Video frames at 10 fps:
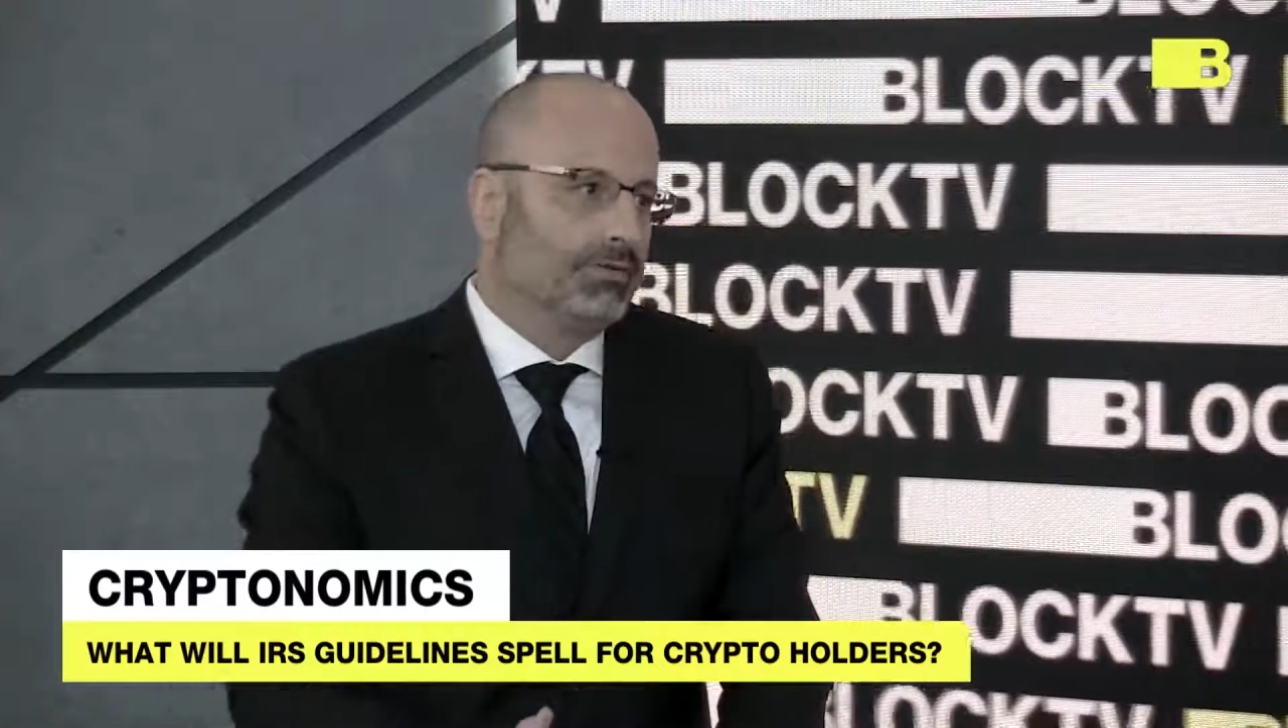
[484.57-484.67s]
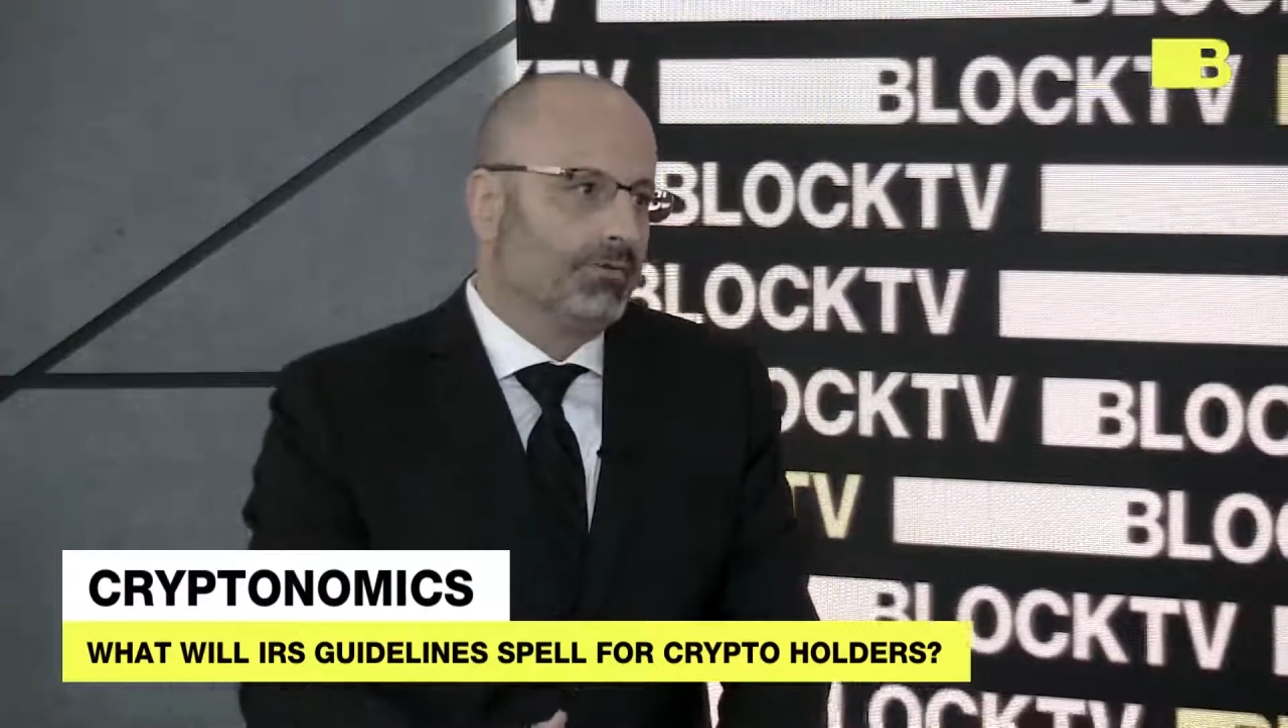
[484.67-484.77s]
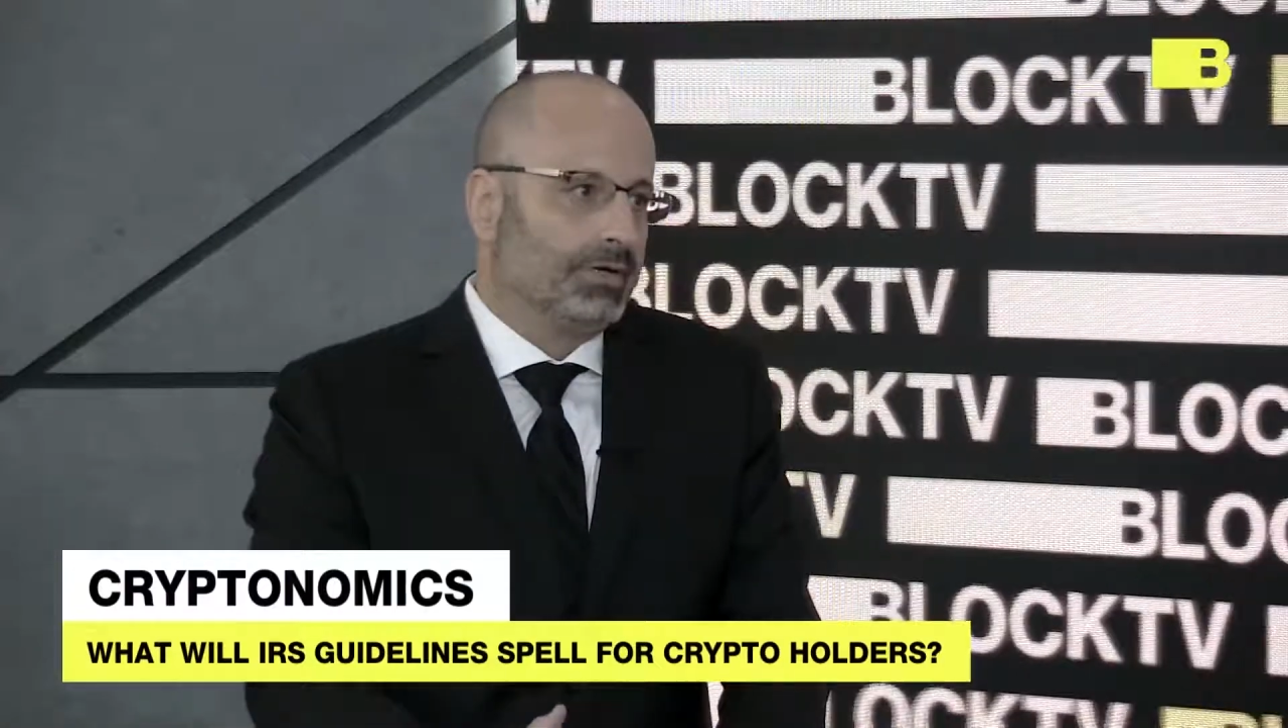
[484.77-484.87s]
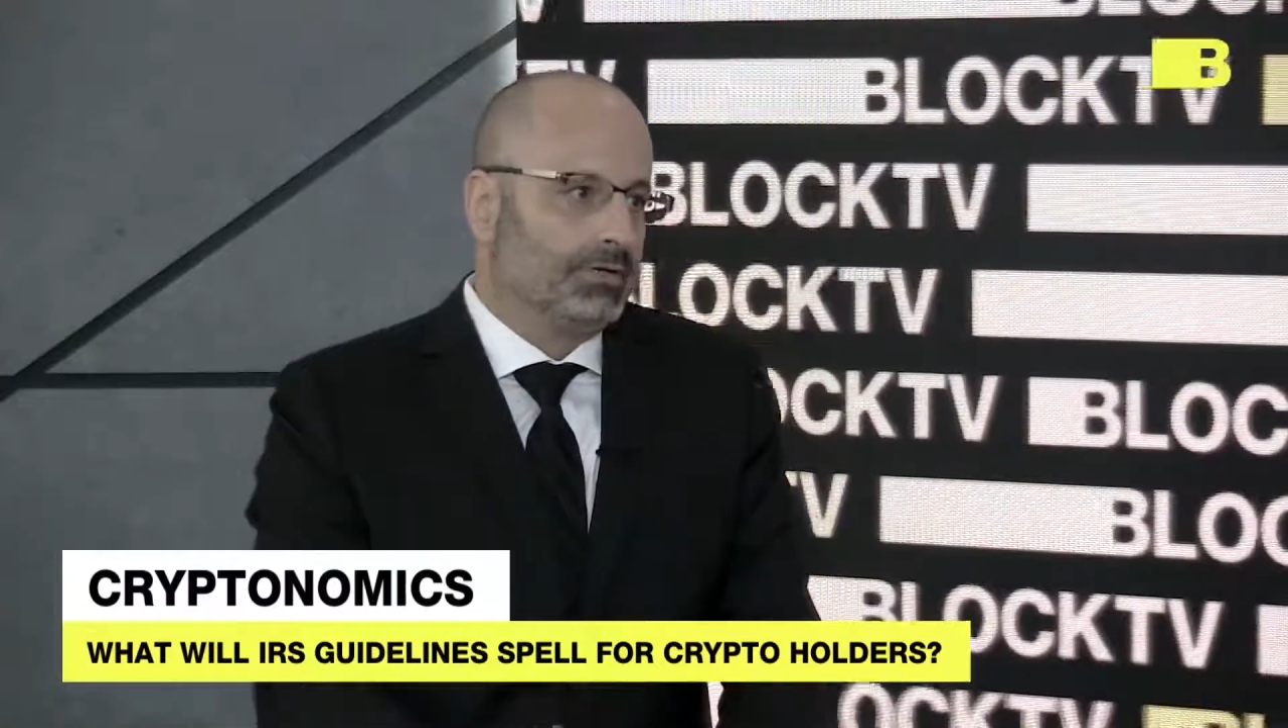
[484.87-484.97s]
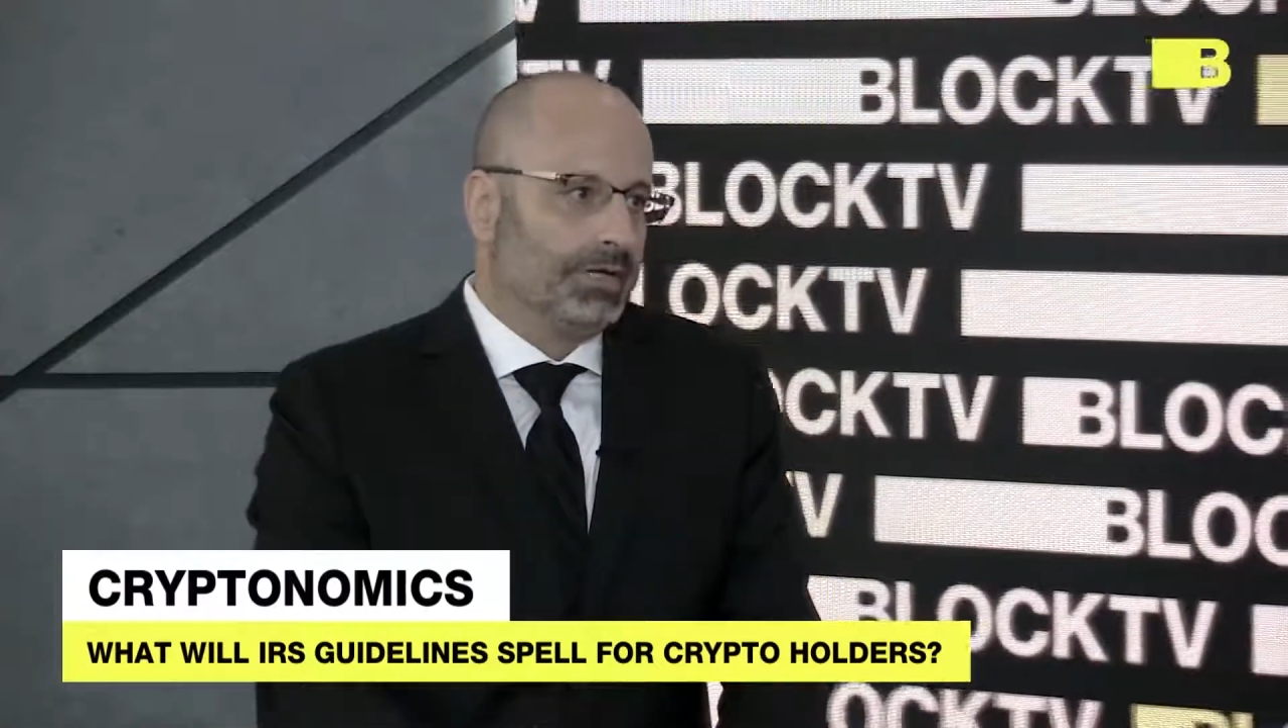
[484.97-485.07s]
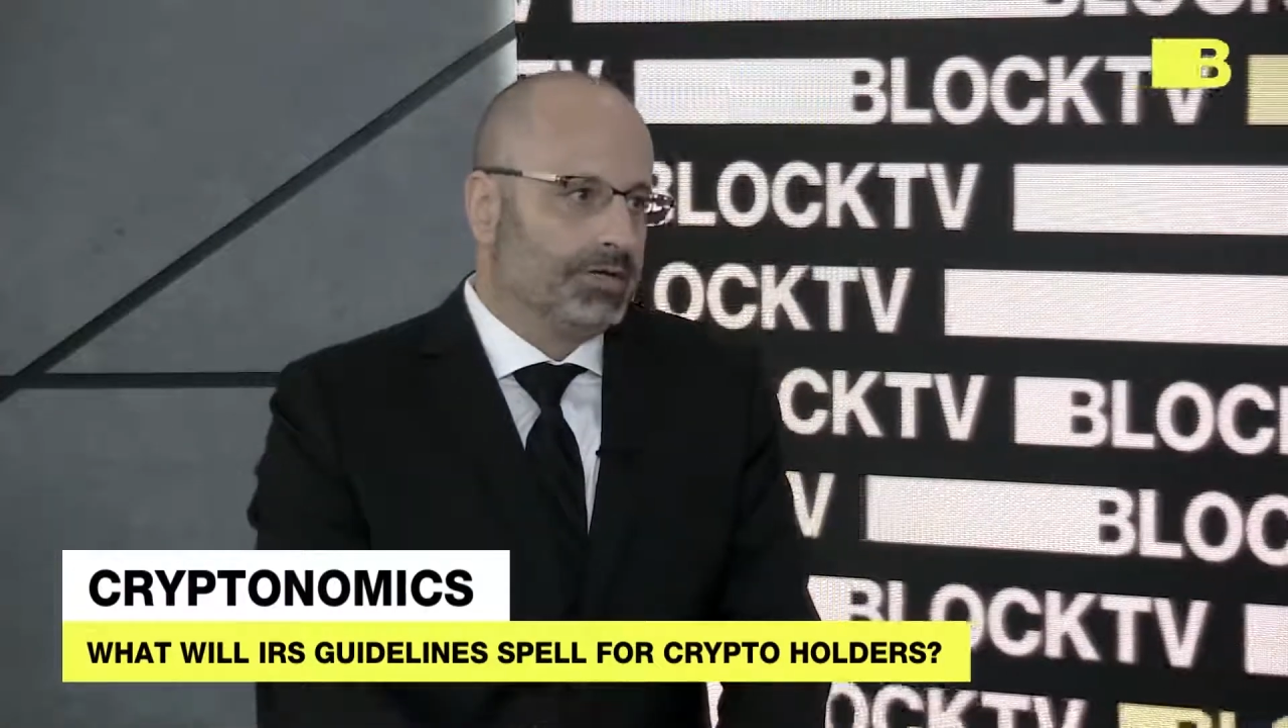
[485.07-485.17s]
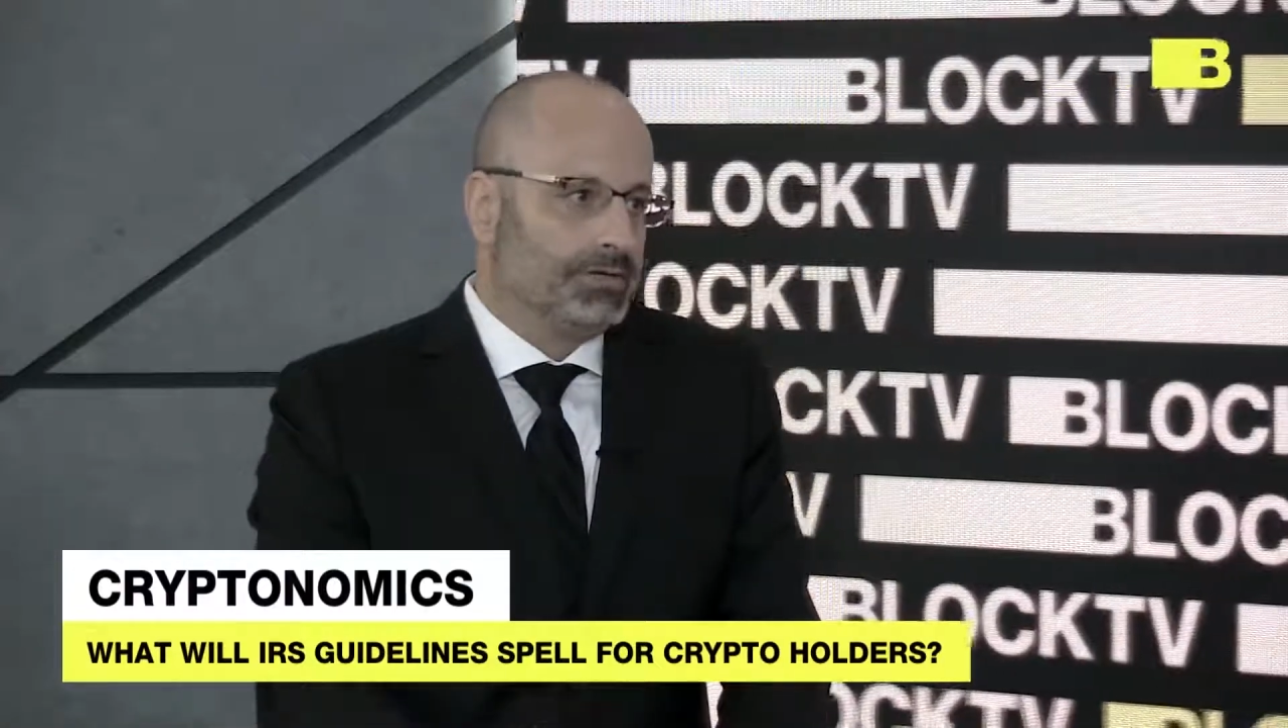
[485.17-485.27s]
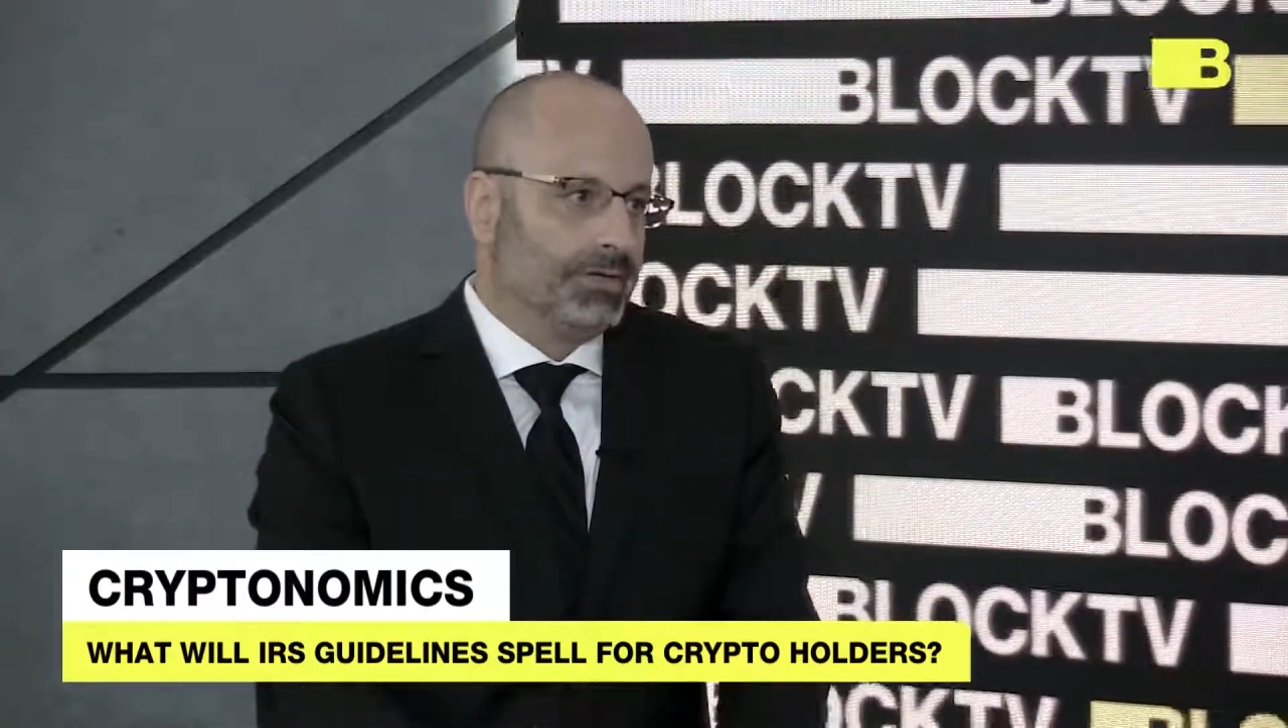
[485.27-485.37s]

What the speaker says: through regulation.